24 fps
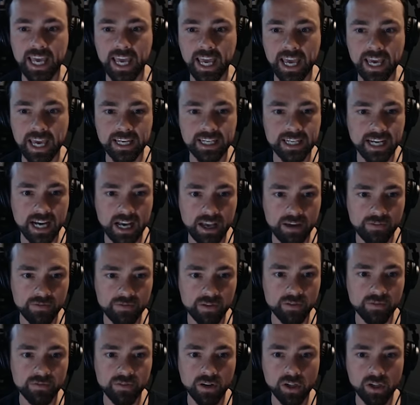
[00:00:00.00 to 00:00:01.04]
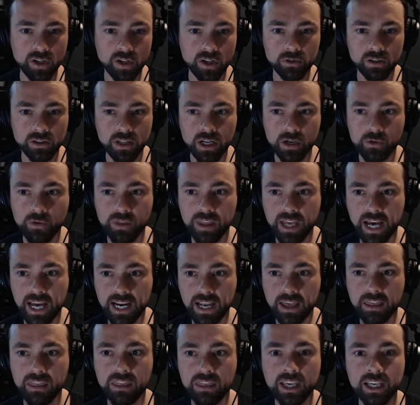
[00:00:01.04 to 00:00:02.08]
and uh, if you followed along with
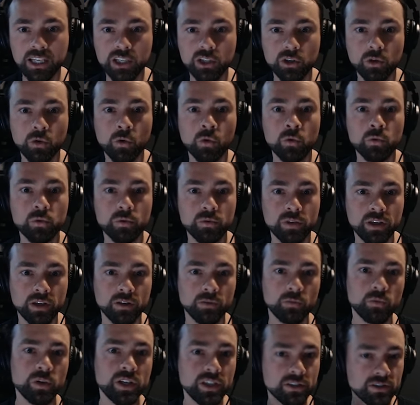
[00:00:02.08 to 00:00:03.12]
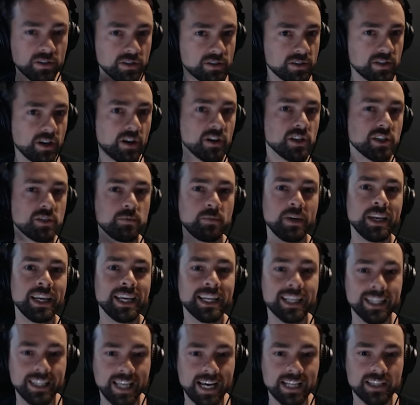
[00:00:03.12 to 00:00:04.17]
that, I think you'll the wheels will start
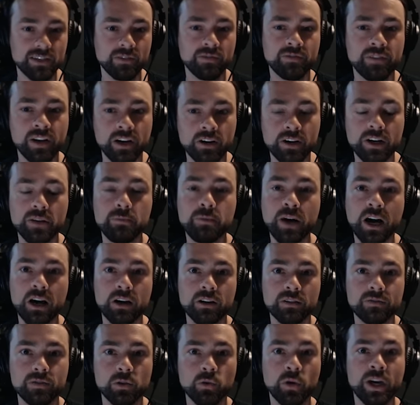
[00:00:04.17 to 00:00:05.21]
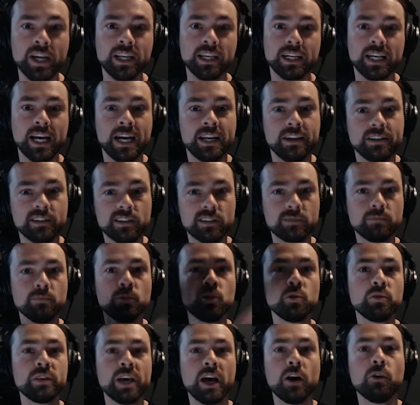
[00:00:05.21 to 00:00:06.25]
spinning, and that's a very powerful way to kind of
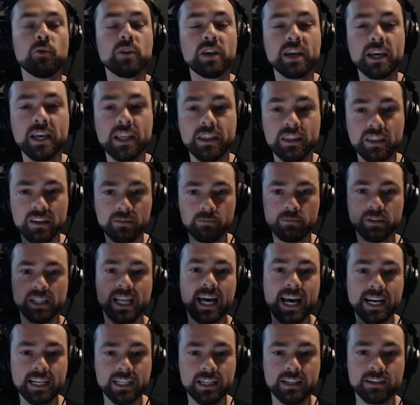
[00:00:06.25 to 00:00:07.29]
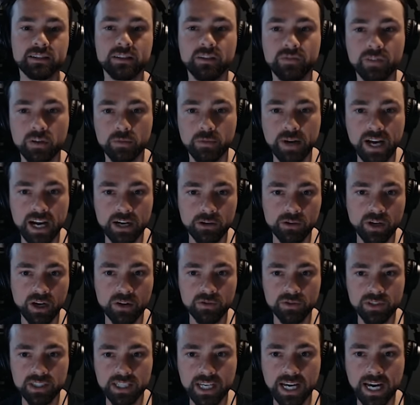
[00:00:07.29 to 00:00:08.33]
smooth out the blackness of your
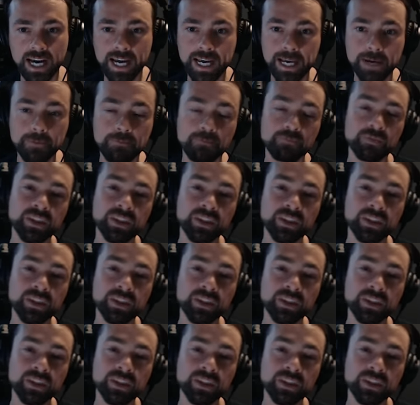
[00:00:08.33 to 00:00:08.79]
background sky.